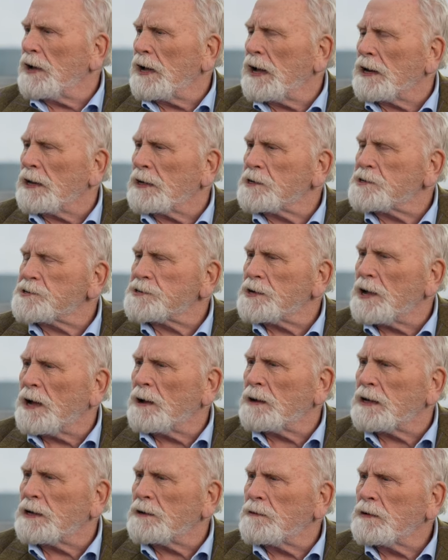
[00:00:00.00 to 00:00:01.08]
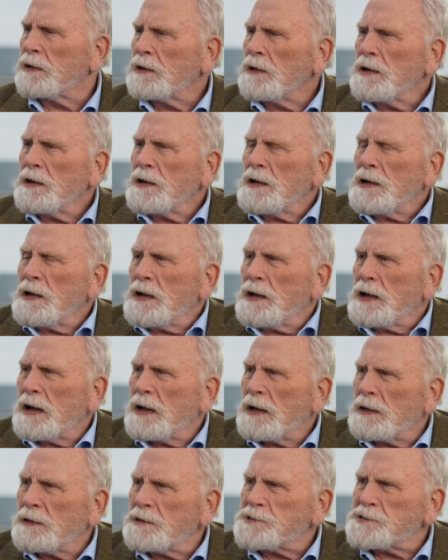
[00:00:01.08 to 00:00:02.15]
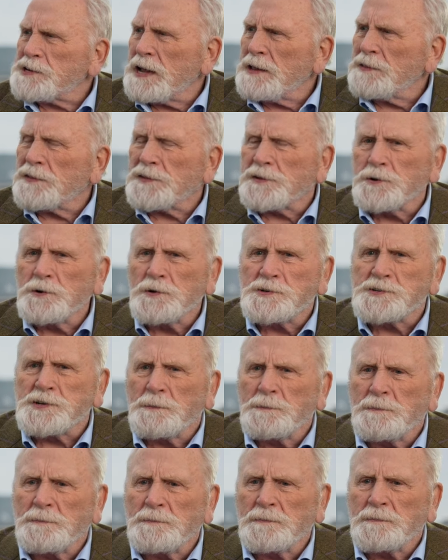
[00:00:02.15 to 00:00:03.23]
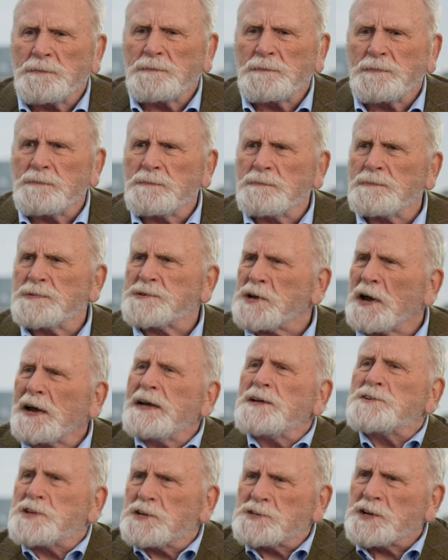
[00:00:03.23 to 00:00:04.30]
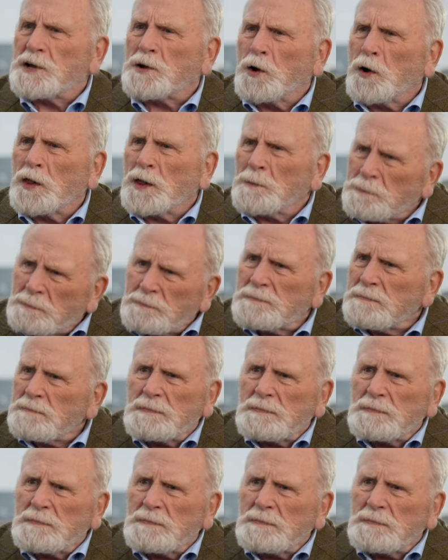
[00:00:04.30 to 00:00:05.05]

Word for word: Alex. I get uh, sent through some sides, as they call them,